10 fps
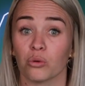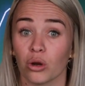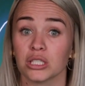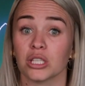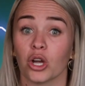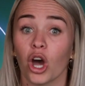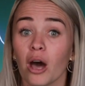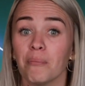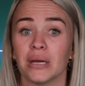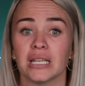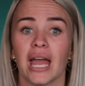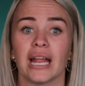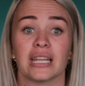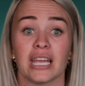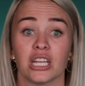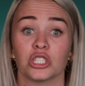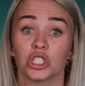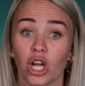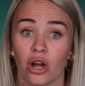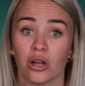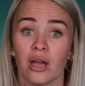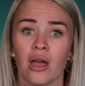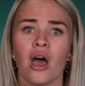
across the carpet and get a shock,